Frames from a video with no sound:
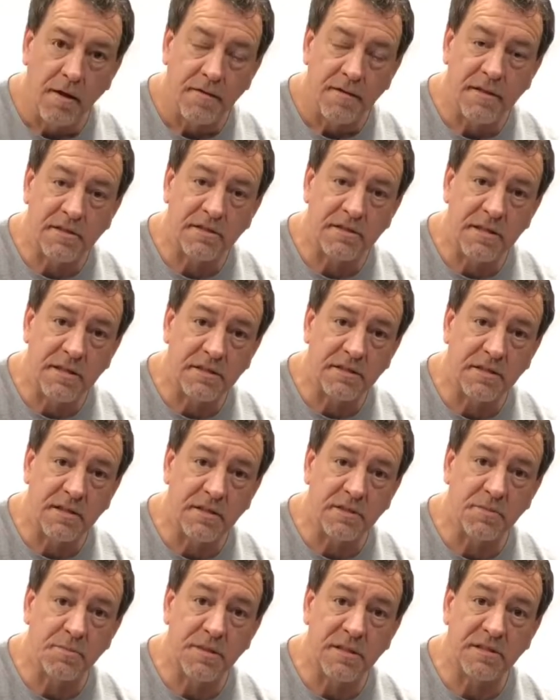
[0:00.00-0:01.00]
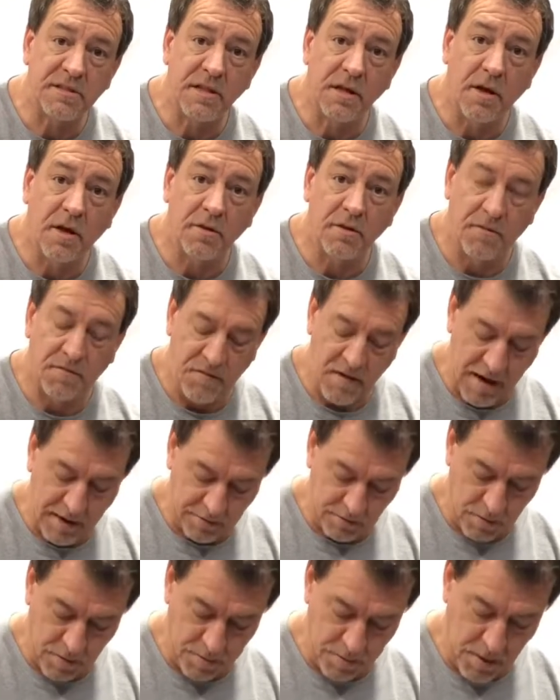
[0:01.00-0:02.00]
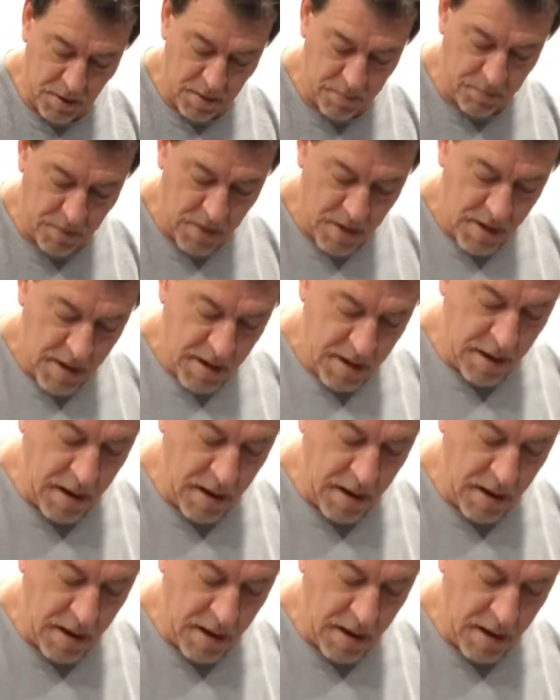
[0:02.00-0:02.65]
This disc is missing on the factory pump, and